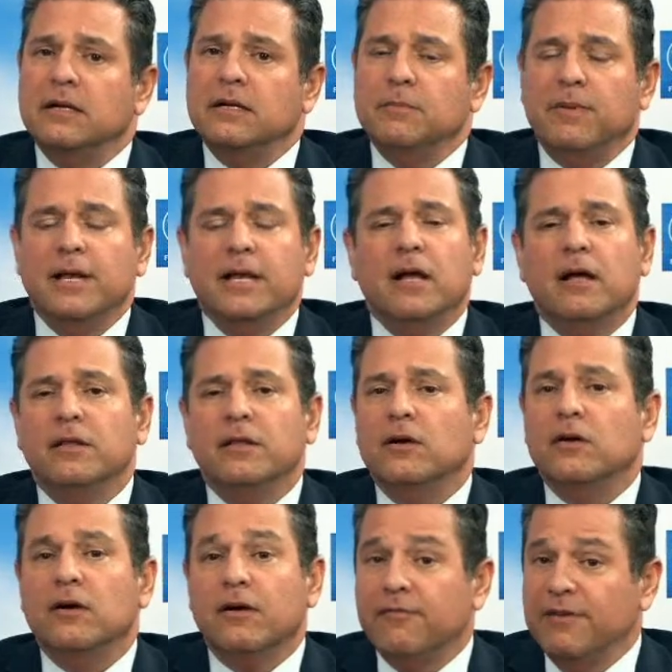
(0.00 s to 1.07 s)
depending on
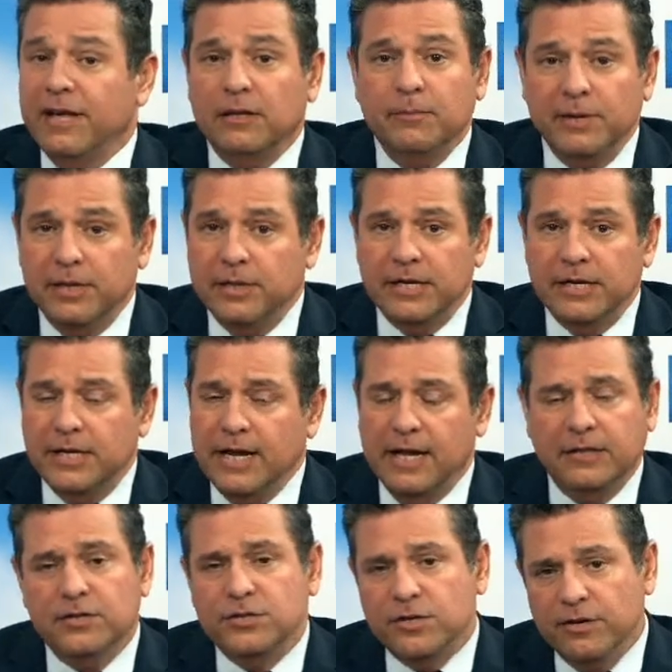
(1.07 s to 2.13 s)
their availability,
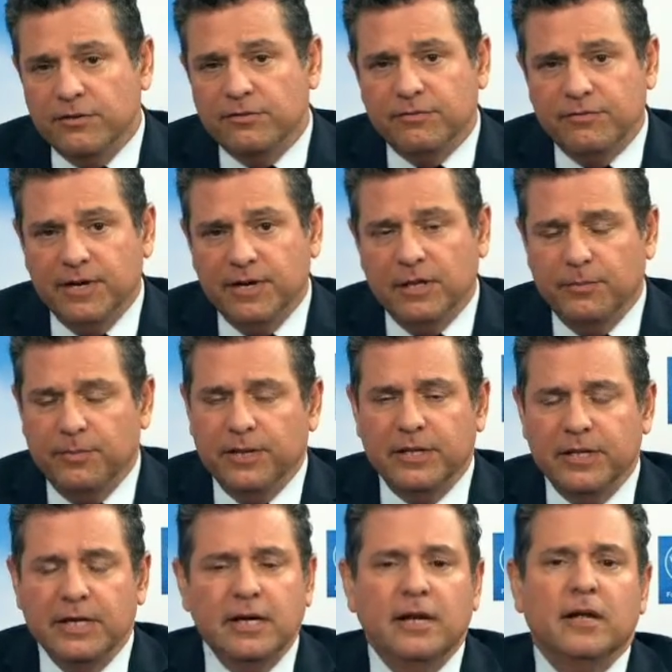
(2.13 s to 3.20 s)
not the judge's
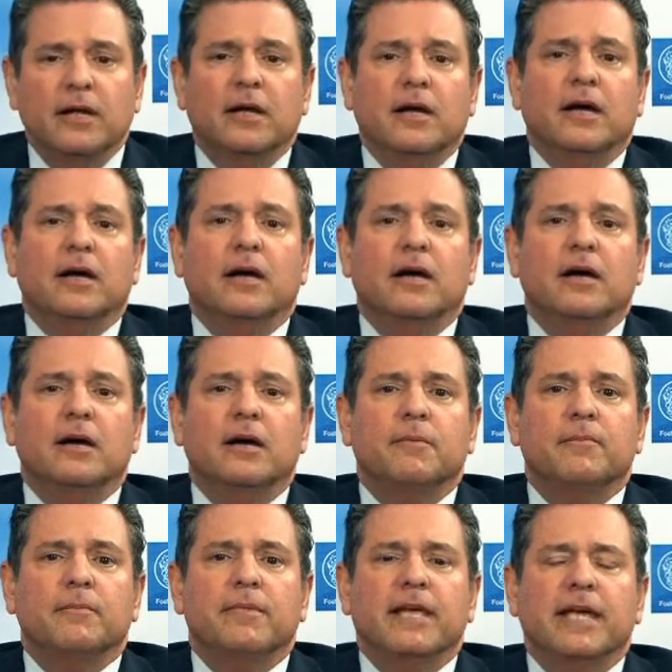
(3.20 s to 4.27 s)
availability.
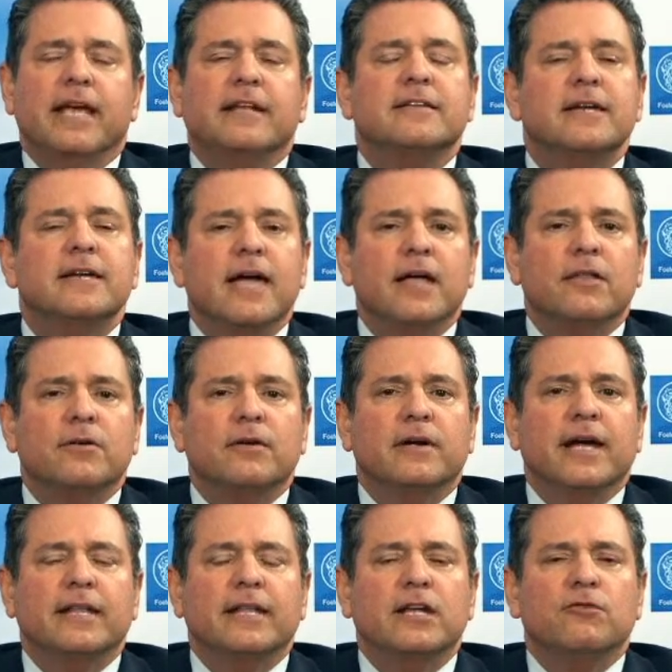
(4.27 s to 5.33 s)
They get together
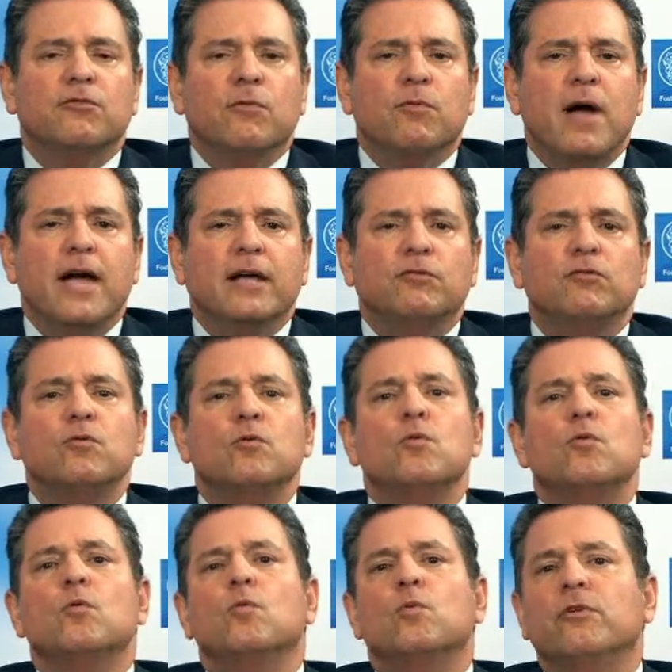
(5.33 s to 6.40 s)
and they try
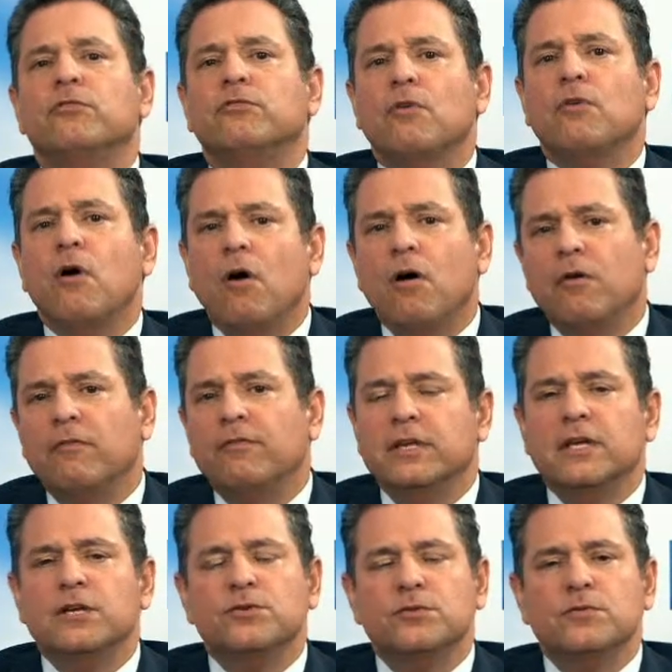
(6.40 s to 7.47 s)
to resolve
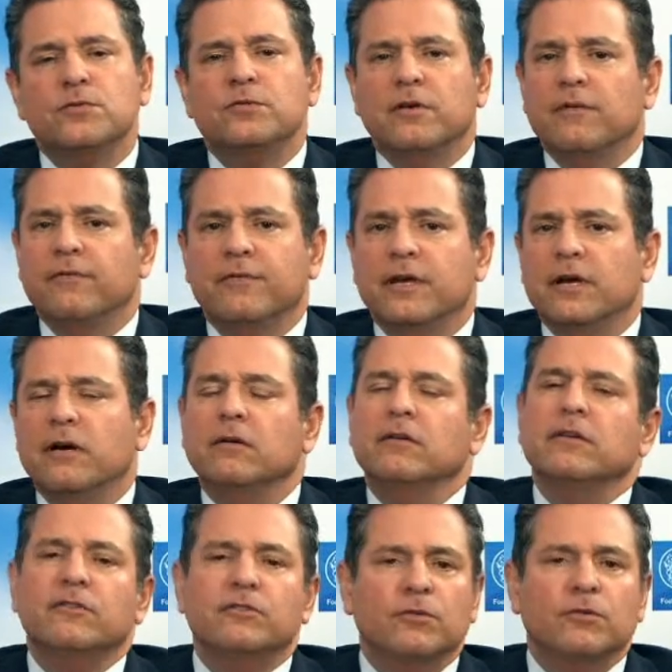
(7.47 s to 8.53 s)
the issues of their
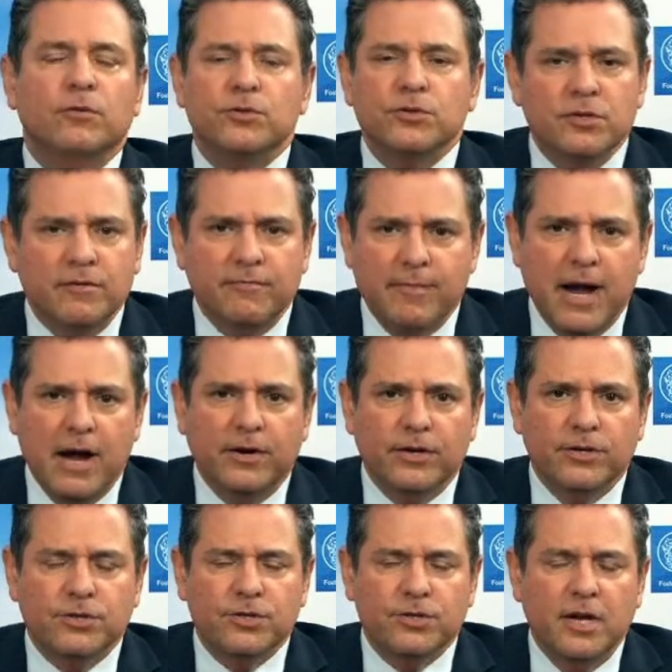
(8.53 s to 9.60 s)
dissolution of
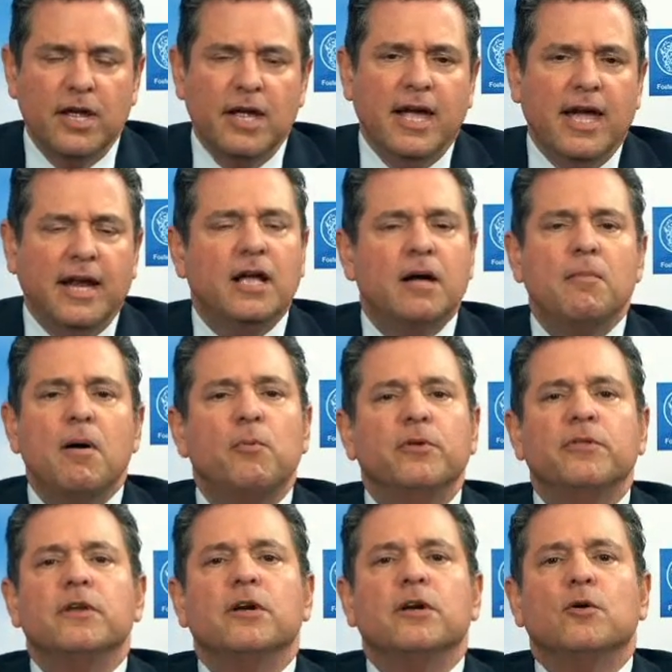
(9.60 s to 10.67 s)
marriage and come up
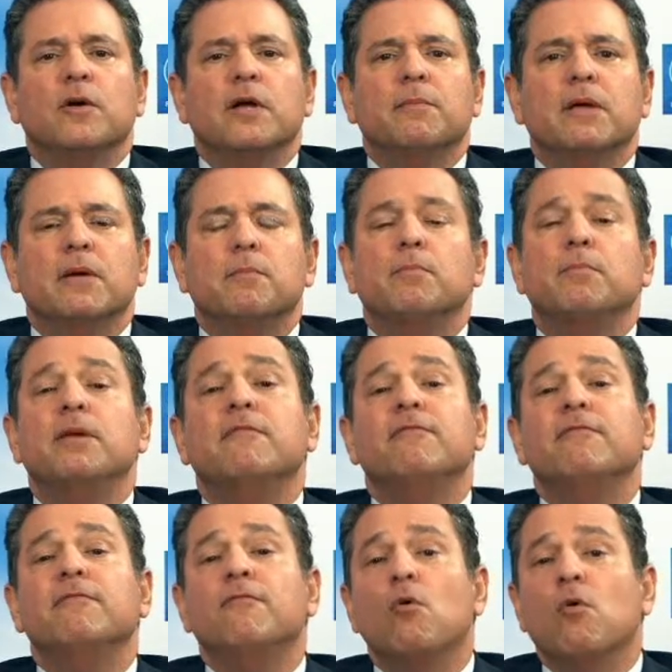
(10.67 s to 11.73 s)
with an agreement
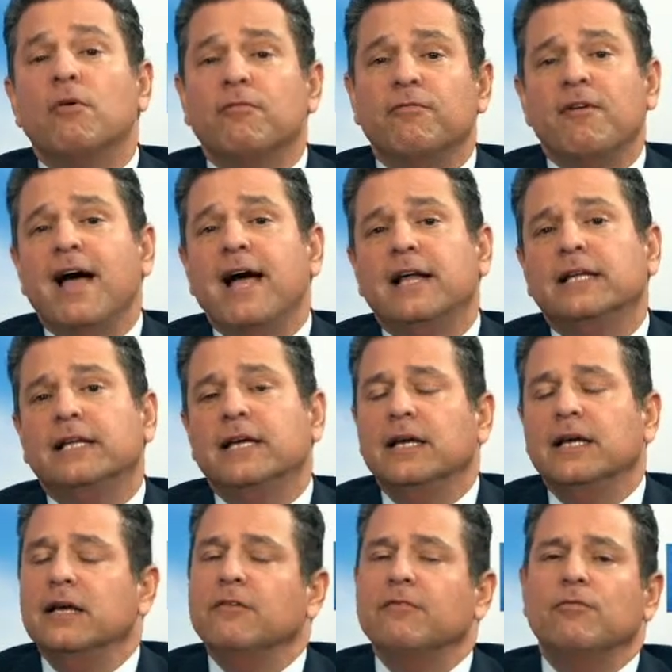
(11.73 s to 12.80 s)
before
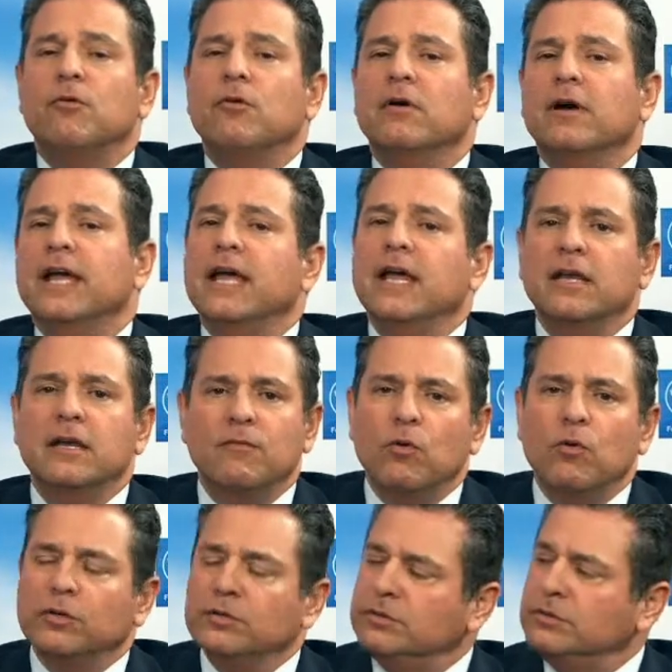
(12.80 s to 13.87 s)
filing for a
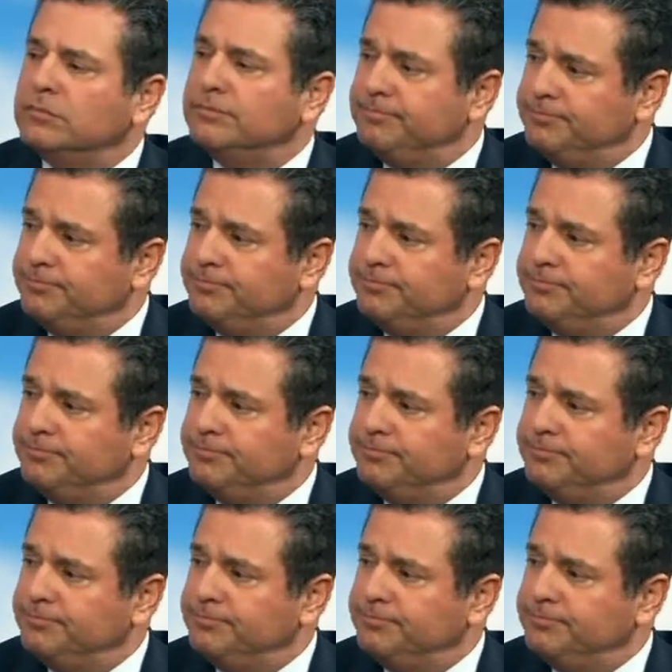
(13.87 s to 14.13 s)
divorce.